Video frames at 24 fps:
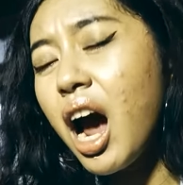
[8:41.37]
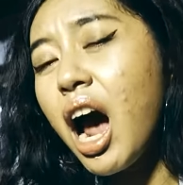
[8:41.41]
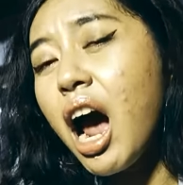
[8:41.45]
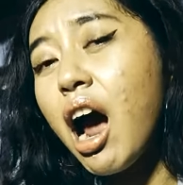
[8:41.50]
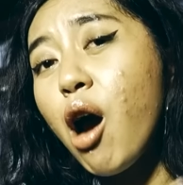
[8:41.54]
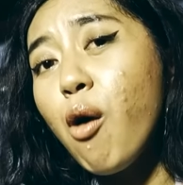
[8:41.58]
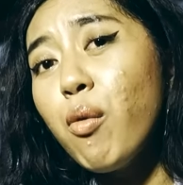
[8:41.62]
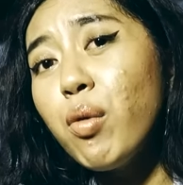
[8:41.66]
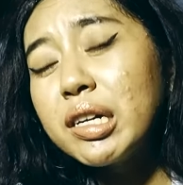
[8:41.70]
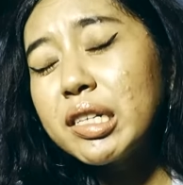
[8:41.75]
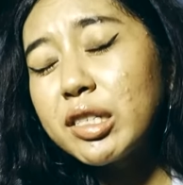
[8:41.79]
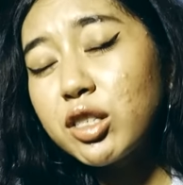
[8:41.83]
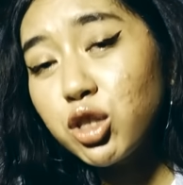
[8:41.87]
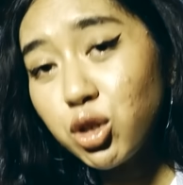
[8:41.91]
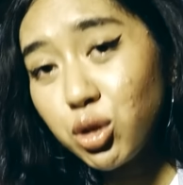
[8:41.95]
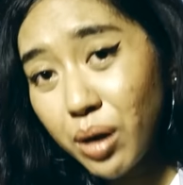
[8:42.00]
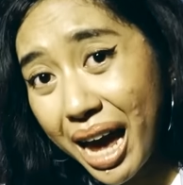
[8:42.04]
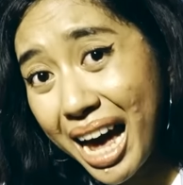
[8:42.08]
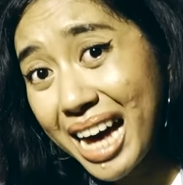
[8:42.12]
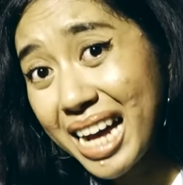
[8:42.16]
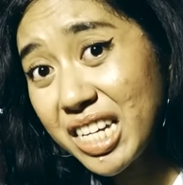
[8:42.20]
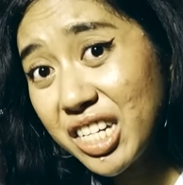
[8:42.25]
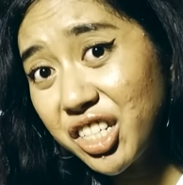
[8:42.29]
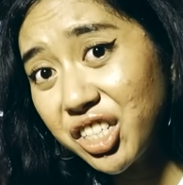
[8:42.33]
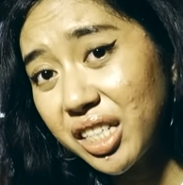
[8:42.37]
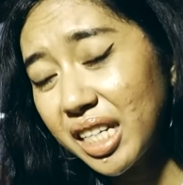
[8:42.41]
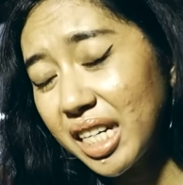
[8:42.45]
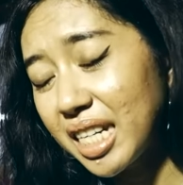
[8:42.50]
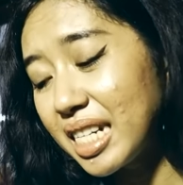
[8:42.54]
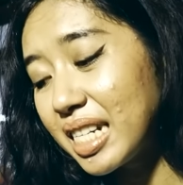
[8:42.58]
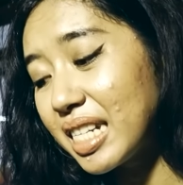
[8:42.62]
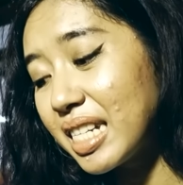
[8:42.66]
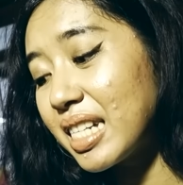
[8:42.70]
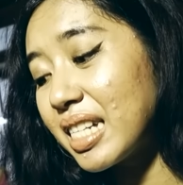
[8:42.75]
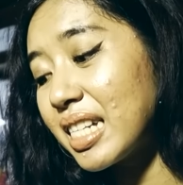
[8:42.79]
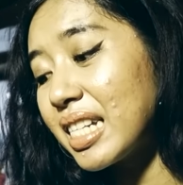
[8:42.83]
our
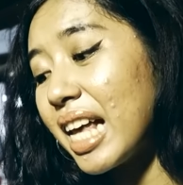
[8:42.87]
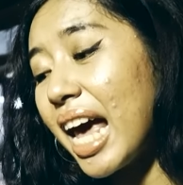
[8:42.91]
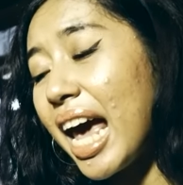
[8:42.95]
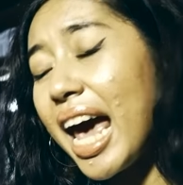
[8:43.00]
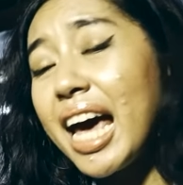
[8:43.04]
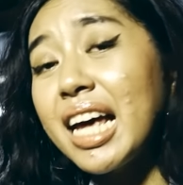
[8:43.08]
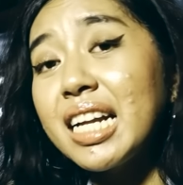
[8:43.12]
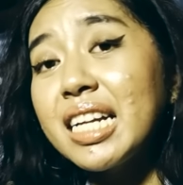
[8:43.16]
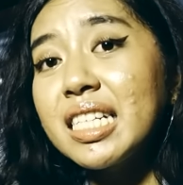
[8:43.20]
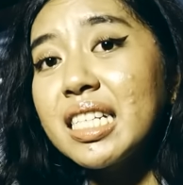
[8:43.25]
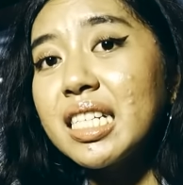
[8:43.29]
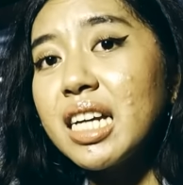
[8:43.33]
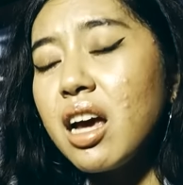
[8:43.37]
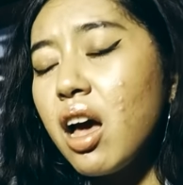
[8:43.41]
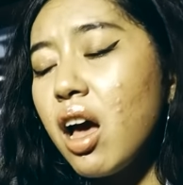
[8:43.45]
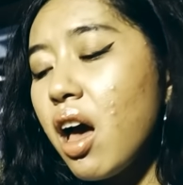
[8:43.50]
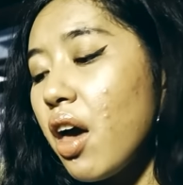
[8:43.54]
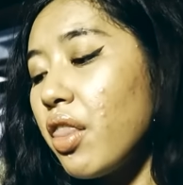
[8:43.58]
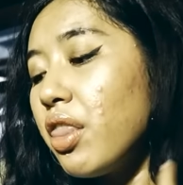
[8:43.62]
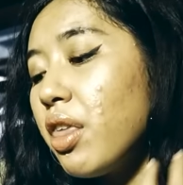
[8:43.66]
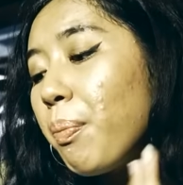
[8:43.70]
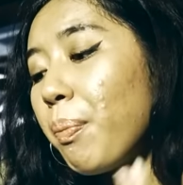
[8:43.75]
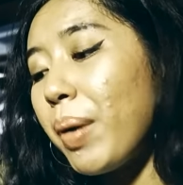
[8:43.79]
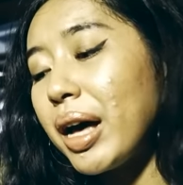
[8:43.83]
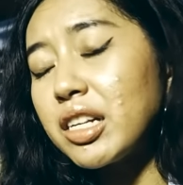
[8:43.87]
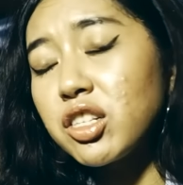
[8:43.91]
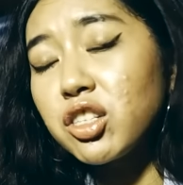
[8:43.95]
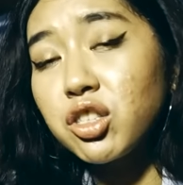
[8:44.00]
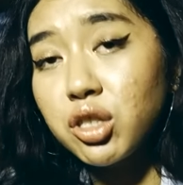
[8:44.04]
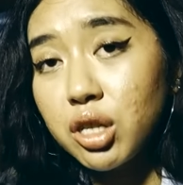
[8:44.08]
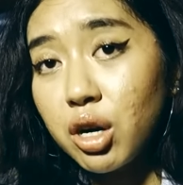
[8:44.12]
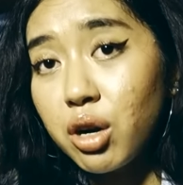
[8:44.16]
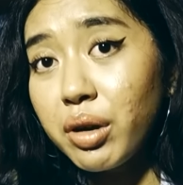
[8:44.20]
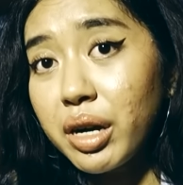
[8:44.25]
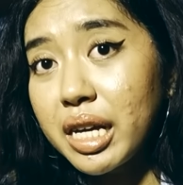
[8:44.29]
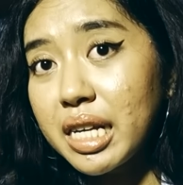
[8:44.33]
traditions, and the past
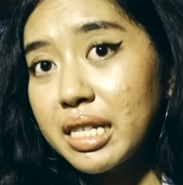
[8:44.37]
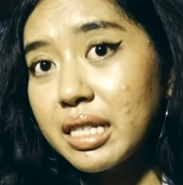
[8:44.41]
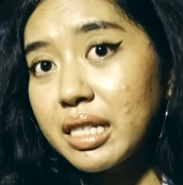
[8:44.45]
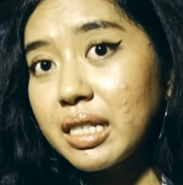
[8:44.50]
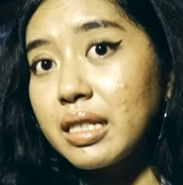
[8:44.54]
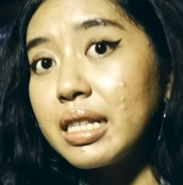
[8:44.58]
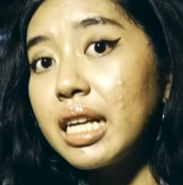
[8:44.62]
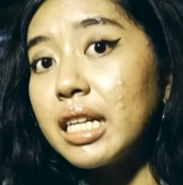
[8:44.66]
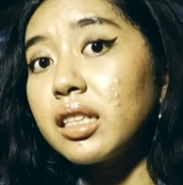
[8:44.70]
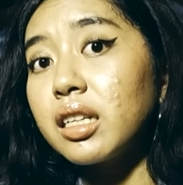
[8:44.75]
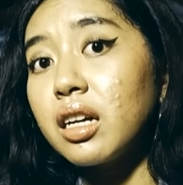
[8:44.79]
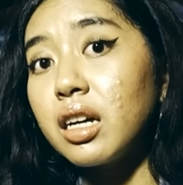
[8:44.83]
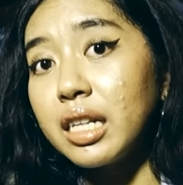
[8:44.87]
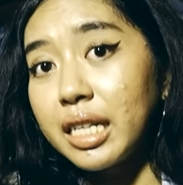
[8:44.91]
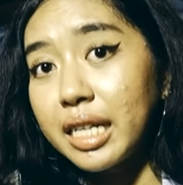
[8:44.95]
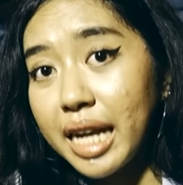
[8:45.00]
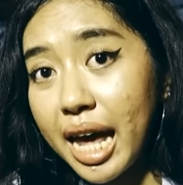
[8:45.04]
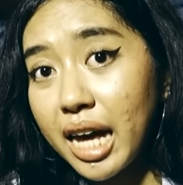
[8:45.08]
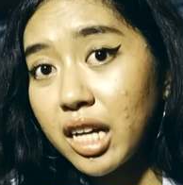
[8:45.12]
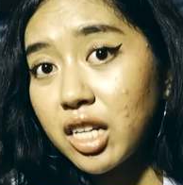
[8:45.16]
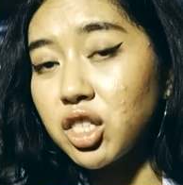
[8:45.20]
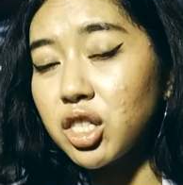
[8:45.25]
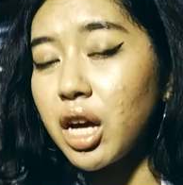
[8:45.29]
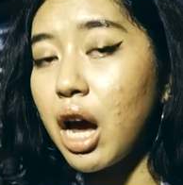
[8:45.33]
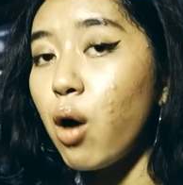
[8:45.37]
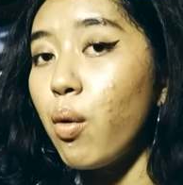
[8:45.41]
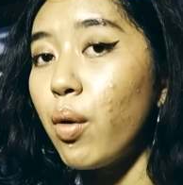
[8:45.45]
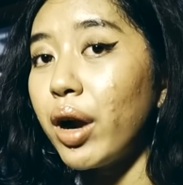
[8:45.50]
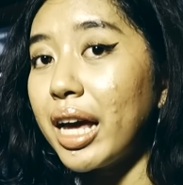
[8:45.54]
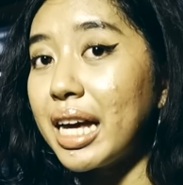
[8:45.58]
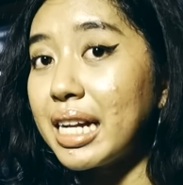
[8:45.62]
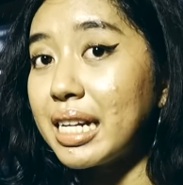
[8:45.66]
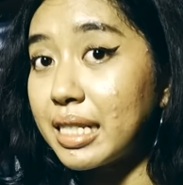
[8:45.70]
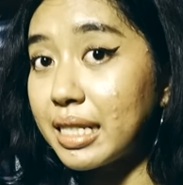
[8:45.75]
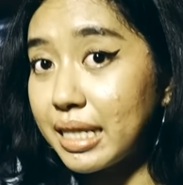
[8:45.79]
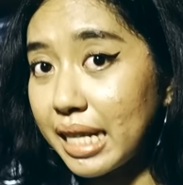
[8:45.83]
stories that connect our
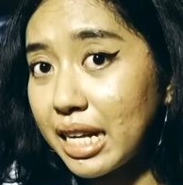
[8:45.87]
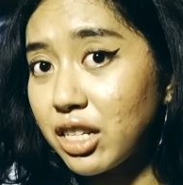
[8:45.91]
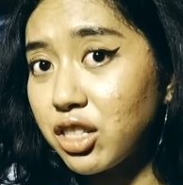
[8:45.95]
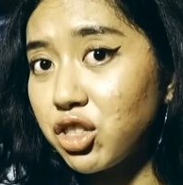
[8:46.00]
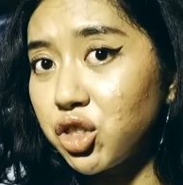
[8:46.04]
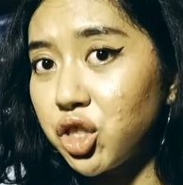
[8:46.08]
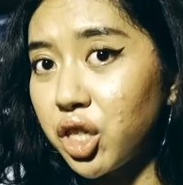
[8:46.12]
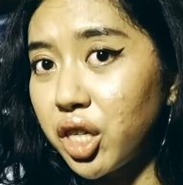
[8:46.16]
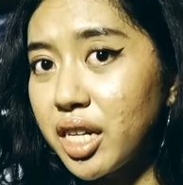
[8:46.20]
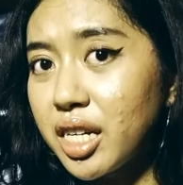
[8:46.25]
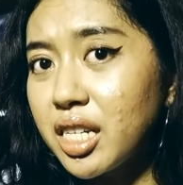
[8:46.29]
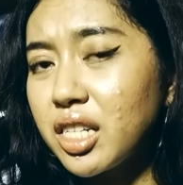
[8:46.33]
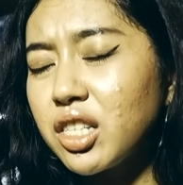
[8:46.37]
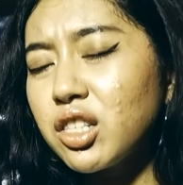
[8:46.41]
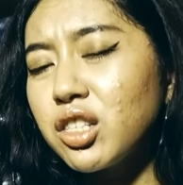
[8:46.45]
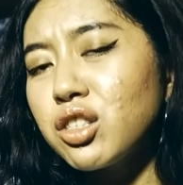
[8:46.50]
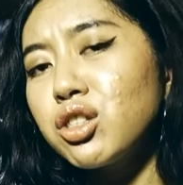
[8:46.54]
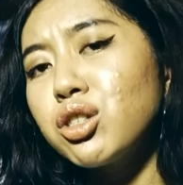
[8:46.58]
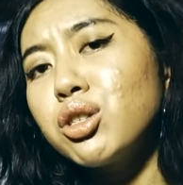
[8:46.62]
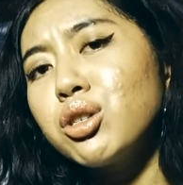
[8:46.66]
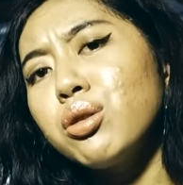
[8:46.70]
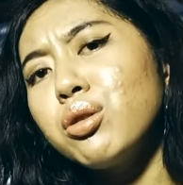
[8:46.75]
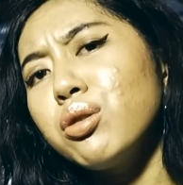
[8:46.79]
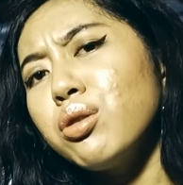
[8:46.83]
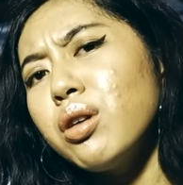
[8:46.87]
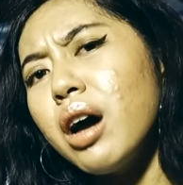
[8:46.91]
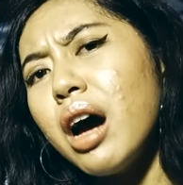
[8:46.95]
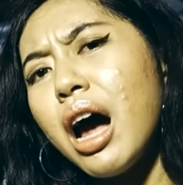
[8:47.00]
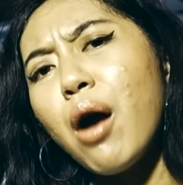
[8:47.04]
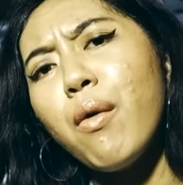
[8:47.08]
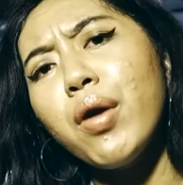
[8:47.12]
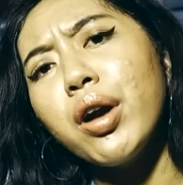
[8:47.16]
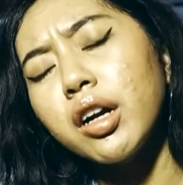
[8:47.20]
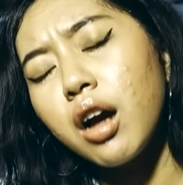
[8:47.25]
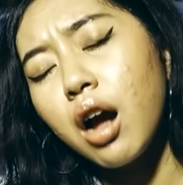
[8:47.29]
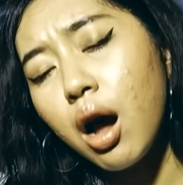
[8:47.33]
ancestors to
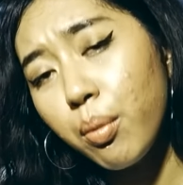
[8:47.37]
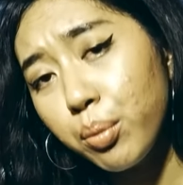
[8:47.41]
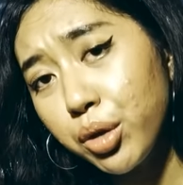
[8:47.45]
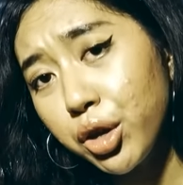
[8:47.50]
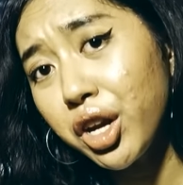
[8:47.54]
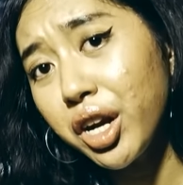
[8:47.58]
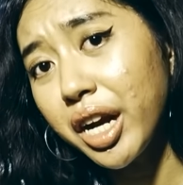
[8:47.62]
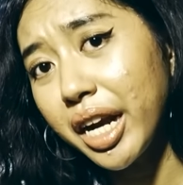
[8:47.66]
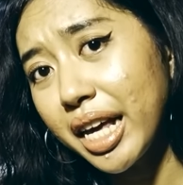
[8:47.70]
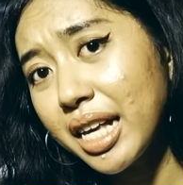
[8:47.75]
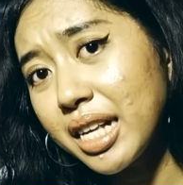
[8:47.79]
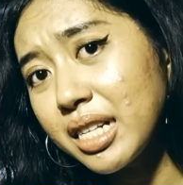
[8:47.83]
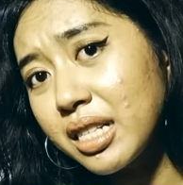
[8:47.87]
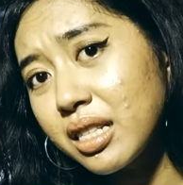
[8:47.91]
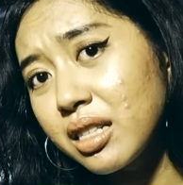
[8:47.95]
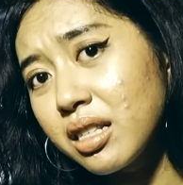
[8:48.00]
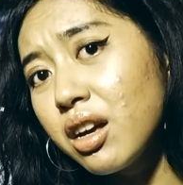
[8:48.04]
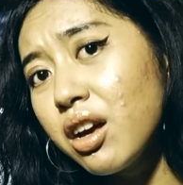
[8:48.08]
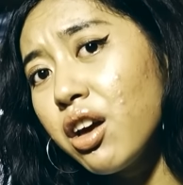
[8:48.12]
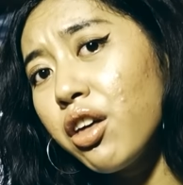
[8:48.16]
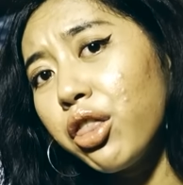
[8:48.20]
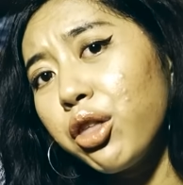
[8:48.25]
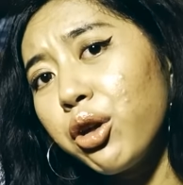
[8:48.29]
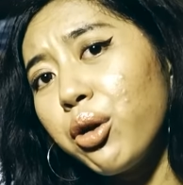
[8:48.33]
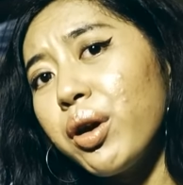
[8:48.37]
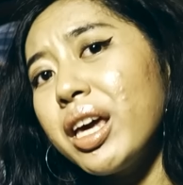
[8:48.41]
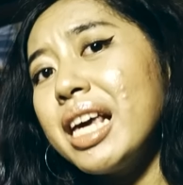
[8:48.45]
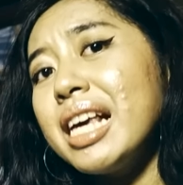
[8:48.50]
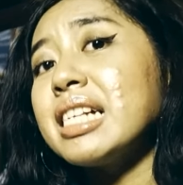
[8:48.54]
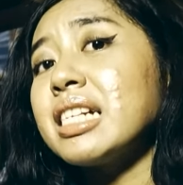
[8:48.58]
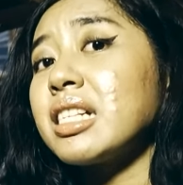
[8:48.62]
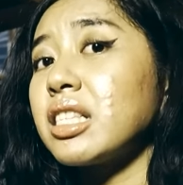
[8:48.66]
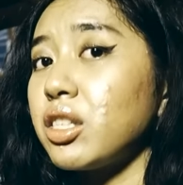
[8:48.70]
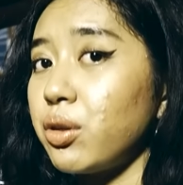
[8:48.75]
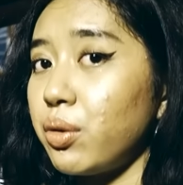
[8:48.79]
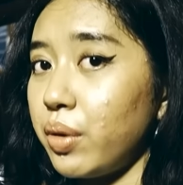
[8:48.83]
our communities through
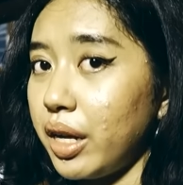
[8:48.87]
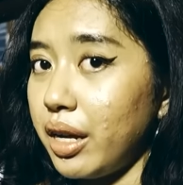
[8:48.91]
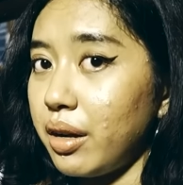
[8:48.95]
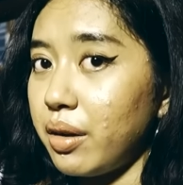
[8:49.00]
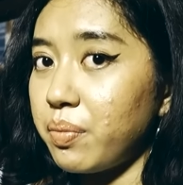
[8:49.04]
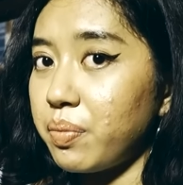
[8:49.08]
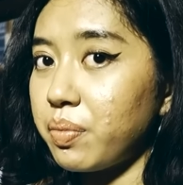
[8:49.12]
history.